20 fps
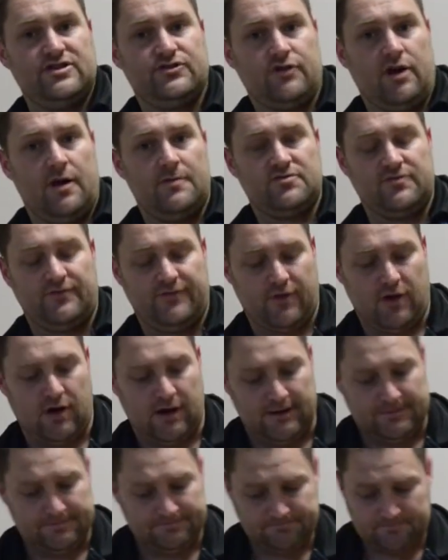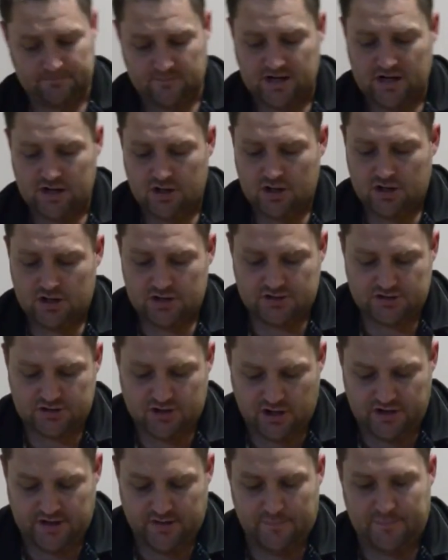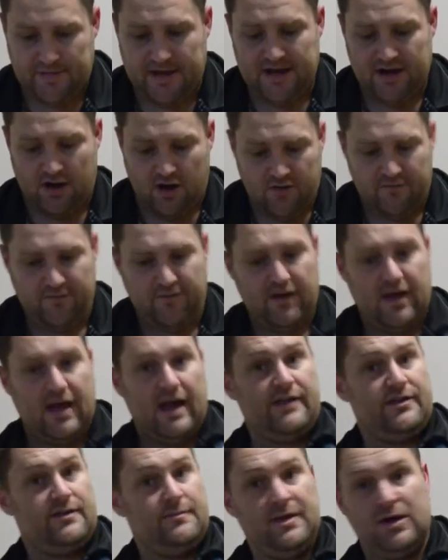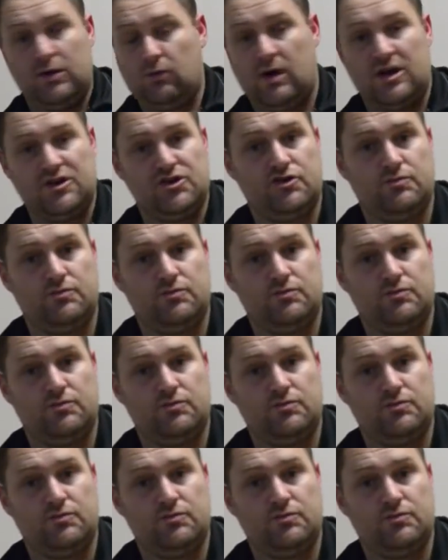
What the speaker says: strobes will fire. Turn the B off and the middle one